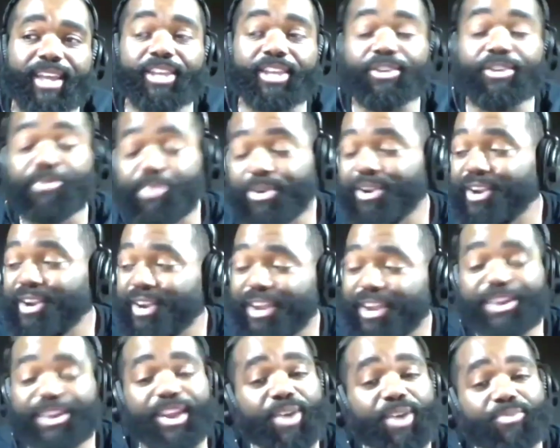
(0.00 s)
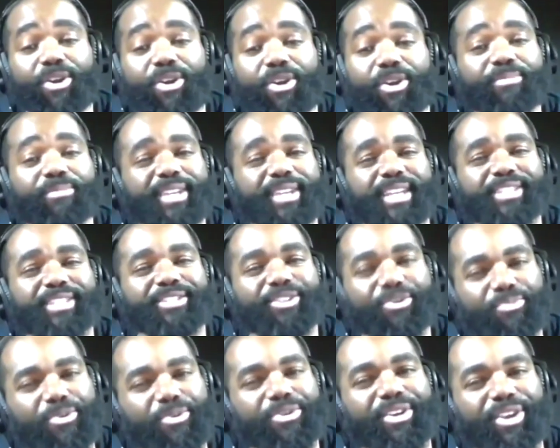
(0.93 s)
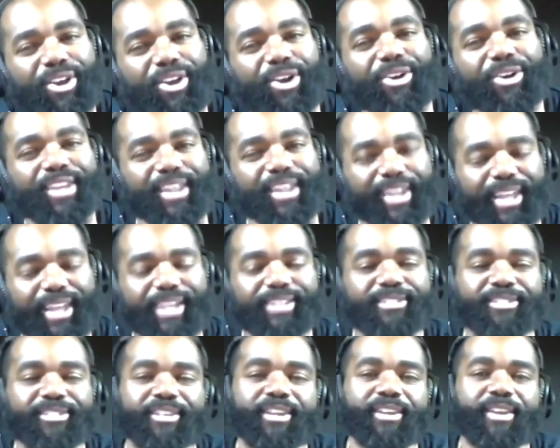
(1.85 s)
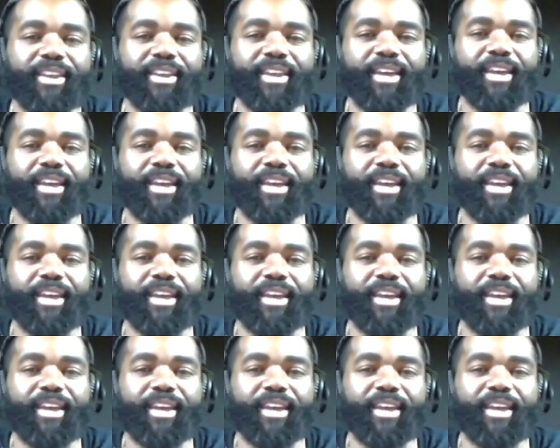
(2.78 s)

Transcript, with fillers: You putting in their work, but they still want to call you lazy.